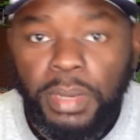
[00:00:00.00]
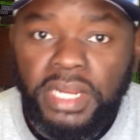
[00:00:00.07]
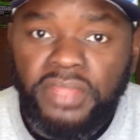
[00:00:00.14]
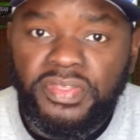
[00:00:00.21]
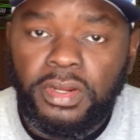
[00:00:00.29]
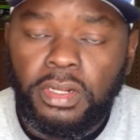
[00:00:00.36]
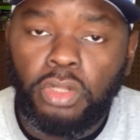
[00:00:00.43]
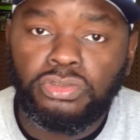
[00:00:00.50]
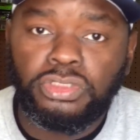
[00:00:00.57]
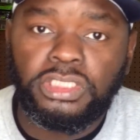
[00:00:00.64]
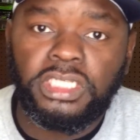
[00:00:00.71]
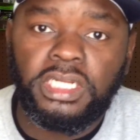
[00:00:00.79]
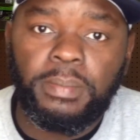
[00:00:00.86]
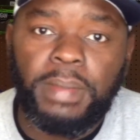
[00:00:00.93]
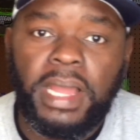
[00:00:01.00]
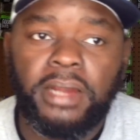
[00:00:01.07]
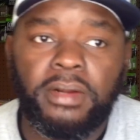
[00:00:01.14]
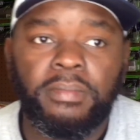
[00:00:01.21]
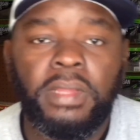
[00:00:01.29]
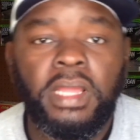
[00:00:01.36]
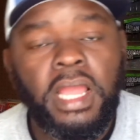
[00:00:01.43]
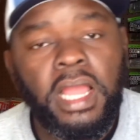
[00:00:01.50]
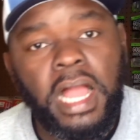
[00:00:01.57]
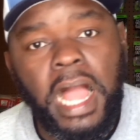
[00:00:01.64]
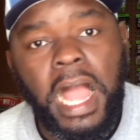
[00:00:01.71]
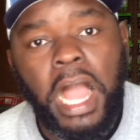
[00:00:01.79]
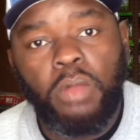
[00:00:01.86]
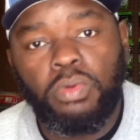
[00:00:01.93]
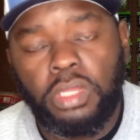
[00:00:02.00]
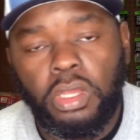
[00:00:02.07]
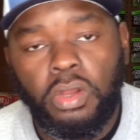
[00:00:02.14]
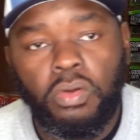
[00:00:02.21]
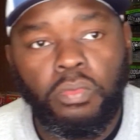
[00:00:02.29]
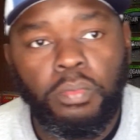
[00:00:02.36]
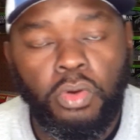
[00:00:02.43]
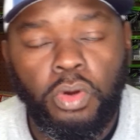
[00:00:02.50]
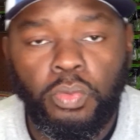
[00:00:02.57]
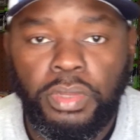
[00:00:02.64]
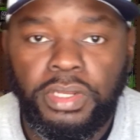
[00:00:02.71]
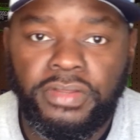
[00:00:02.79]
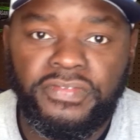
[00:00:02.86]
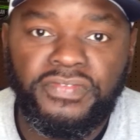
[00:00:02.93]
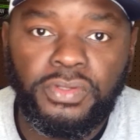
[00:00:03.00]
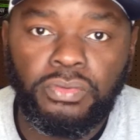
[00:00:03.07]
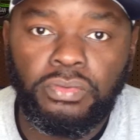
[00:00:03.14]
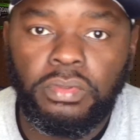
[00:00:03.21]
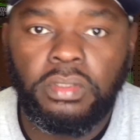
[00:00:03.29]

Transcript: if they're closer to the bottom, I would go more with the fluke.